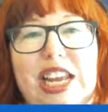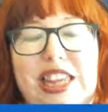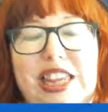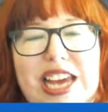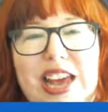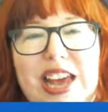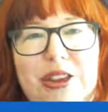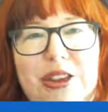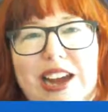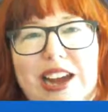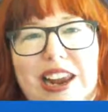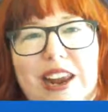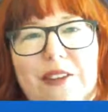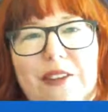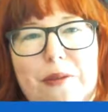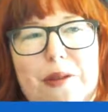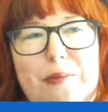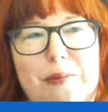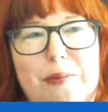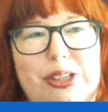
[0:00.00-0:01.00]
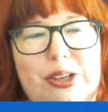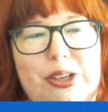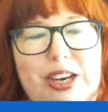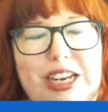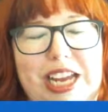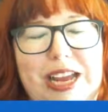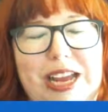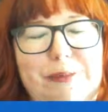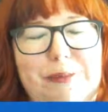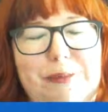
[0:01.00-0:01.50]
And the other thing I love about Persona
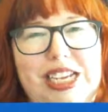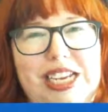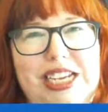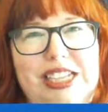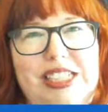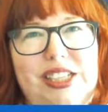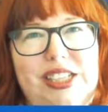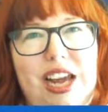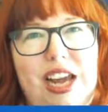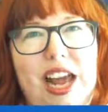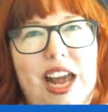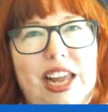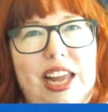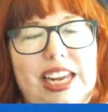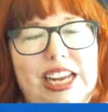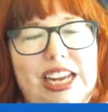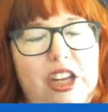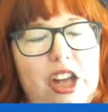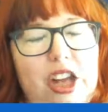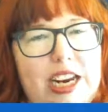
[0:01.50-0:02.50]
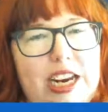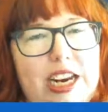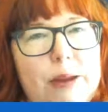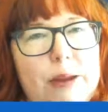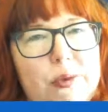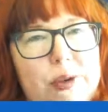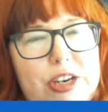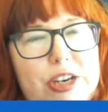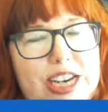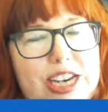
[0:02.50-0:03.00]
games is like a lot of
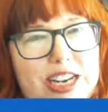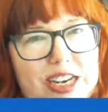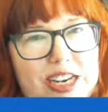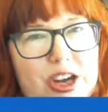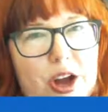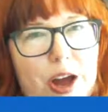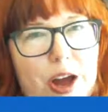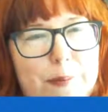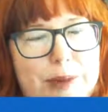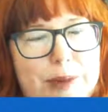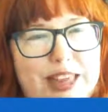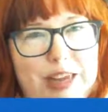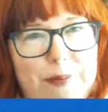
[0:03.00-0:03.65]
games when you get into combat,